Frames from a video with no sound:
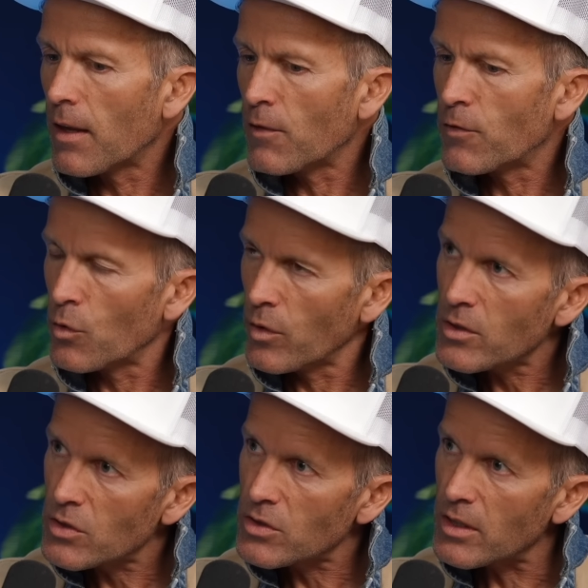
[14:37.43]
if you're
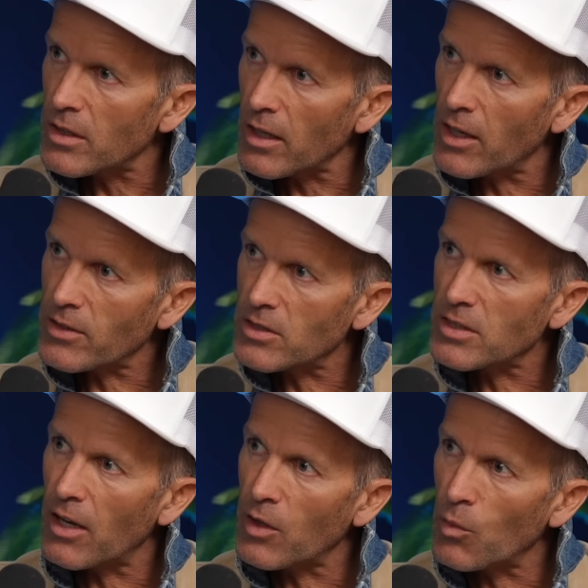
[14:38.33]
interested, I'd like to
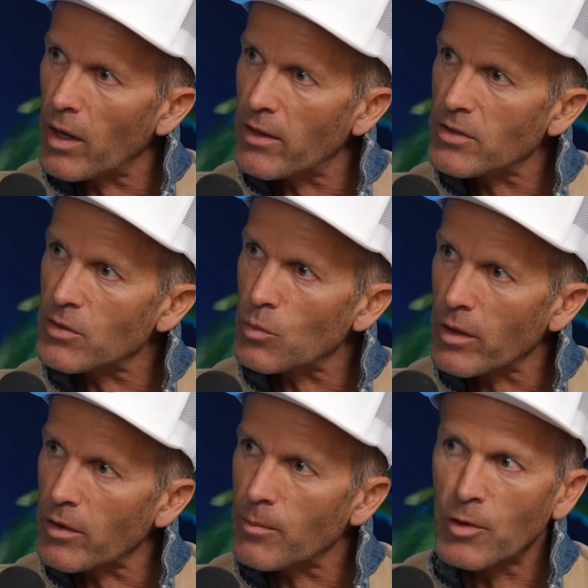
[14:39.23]
tell you why this is
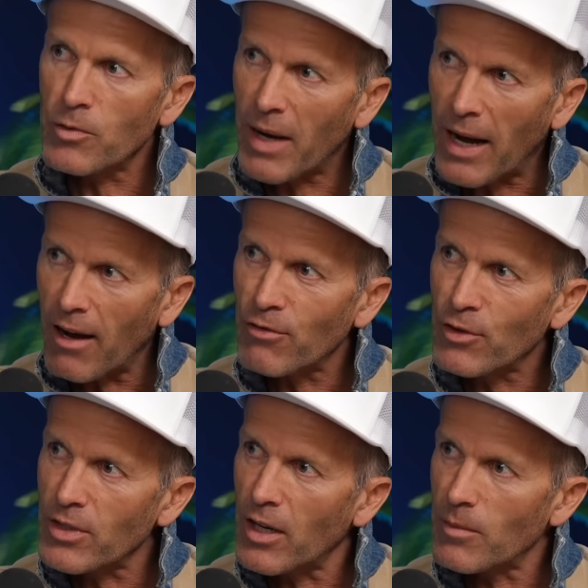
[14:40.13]
one of the most
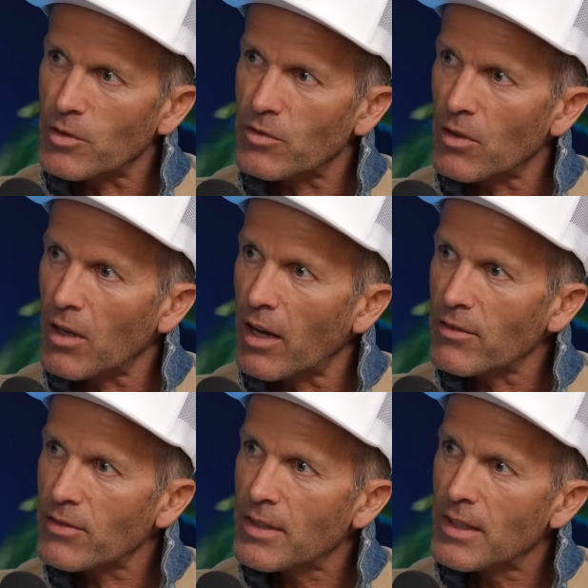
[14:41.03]
powerful times of your life.